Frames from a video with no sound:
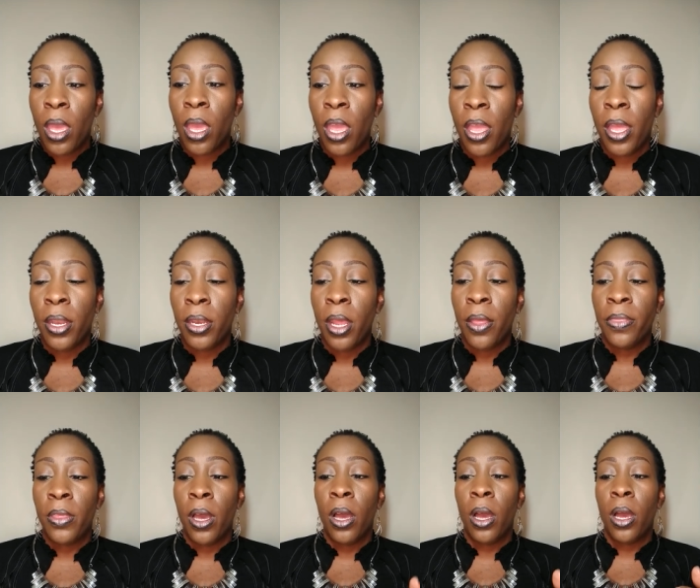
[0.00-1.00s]
in
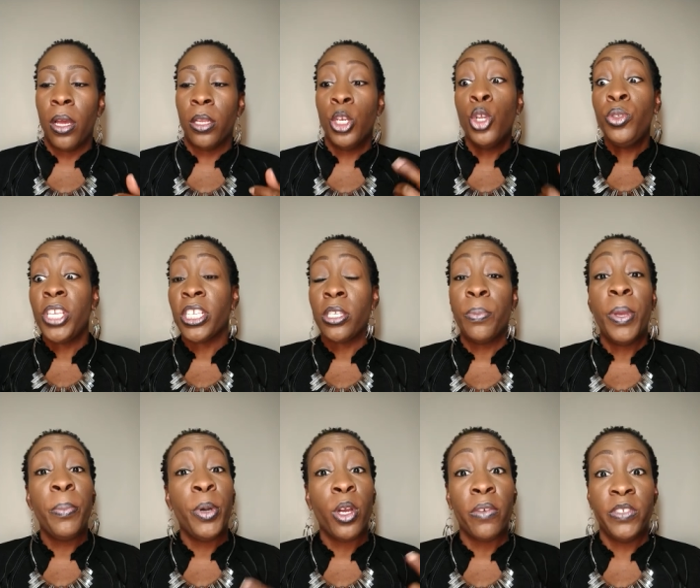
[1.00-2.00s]
the New
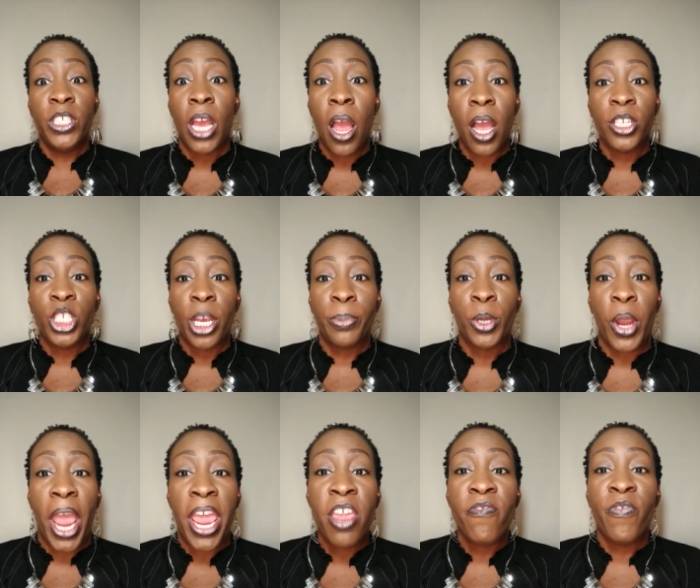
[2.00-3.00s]
Testament book of John,
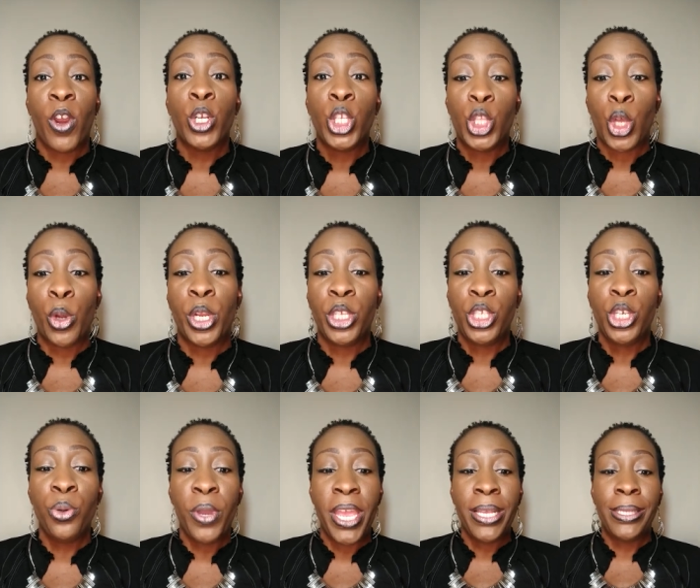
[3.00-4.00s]
chapter 8, verse
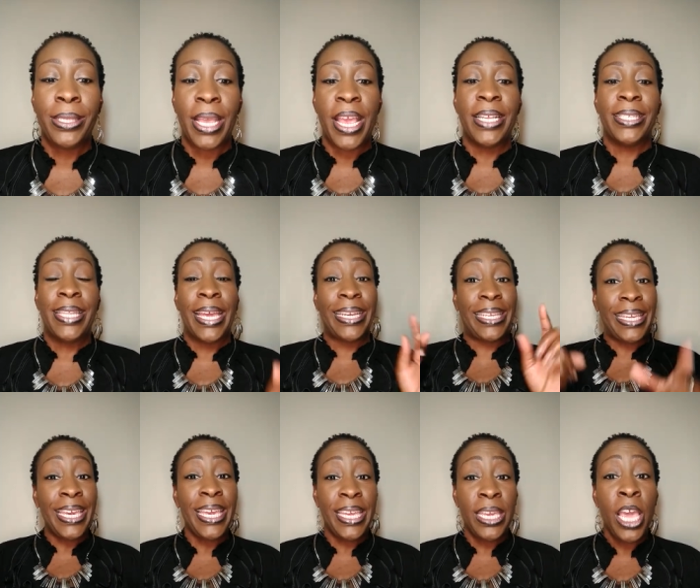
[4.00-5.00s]
32, it says that
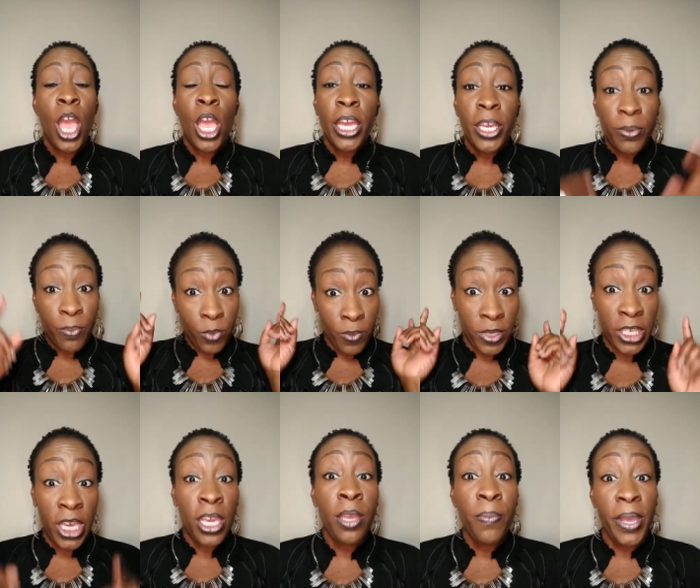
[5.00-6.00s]
ye,
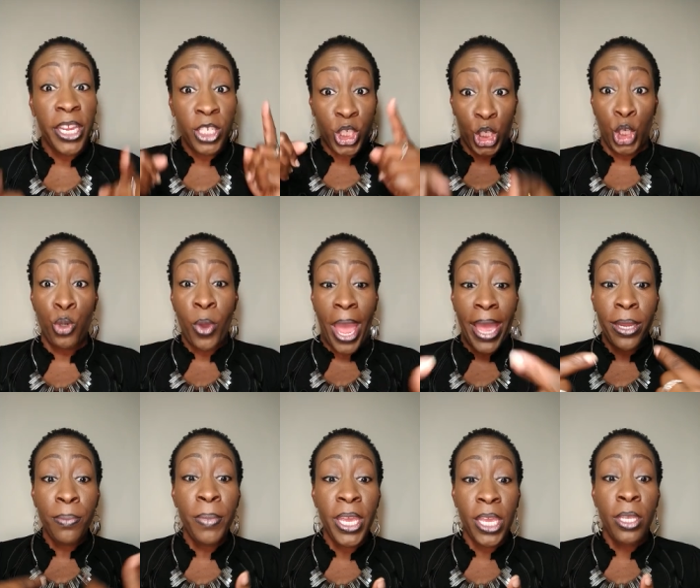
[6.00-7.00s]
ye means you
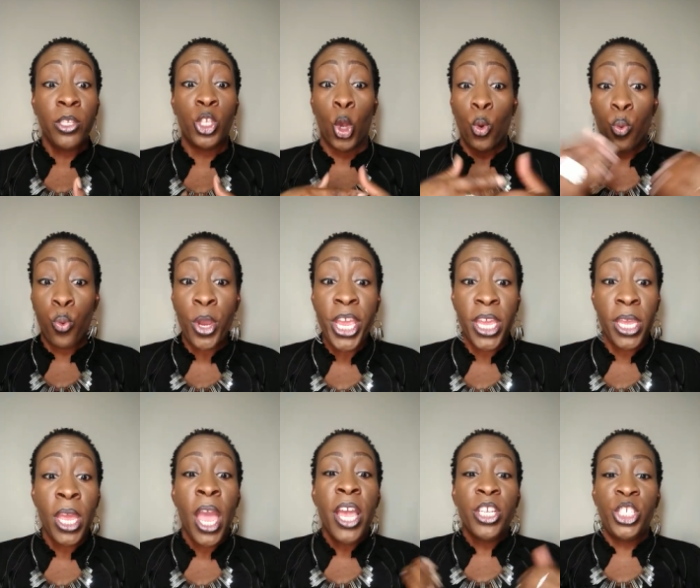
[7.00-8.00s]
and me, so
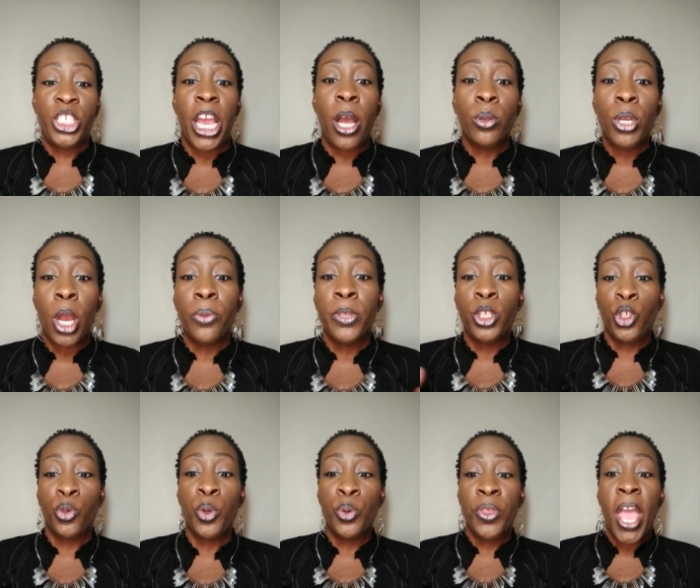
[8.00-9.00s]
we shall know the
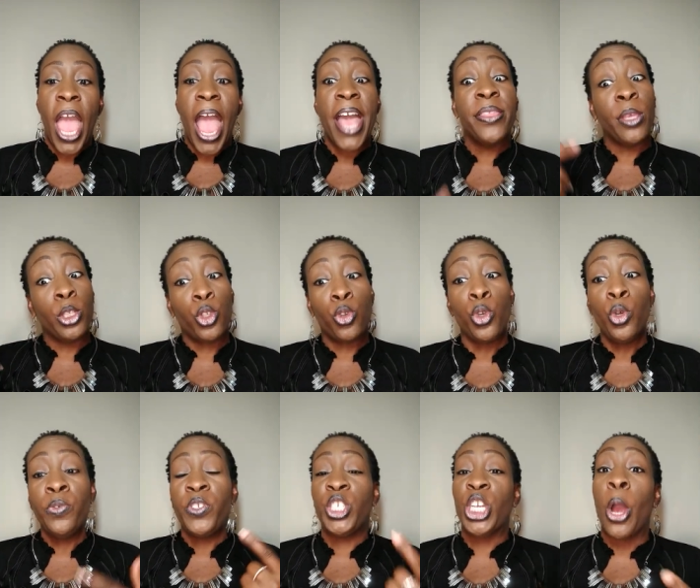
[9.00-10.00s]
truth, and the
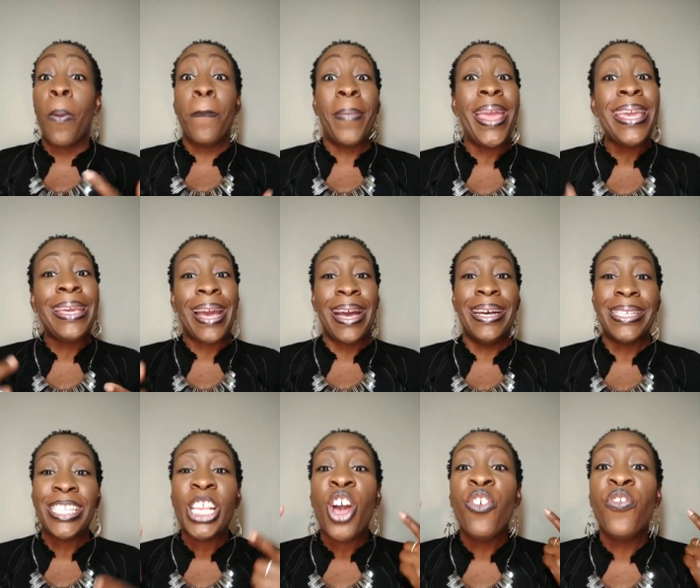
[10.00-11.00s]
truth shall make
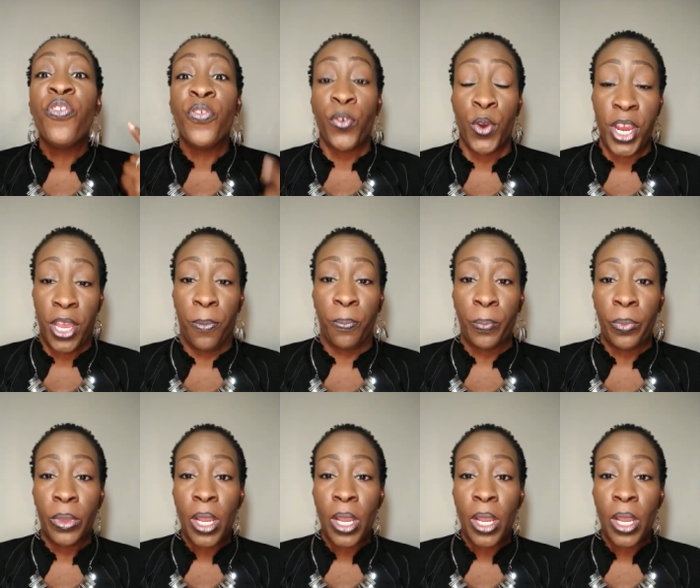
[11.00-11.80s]
us free.